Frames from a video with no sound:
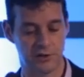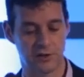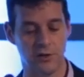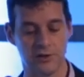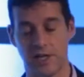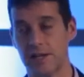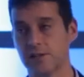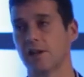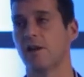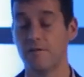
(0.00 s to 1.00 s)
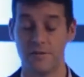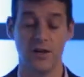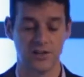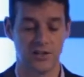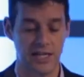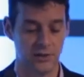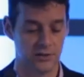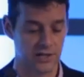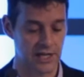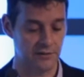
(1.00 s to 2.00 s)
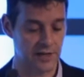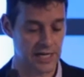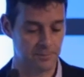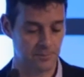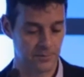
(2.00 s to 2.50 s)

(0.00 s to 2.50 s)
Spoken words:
of content first seen on TV.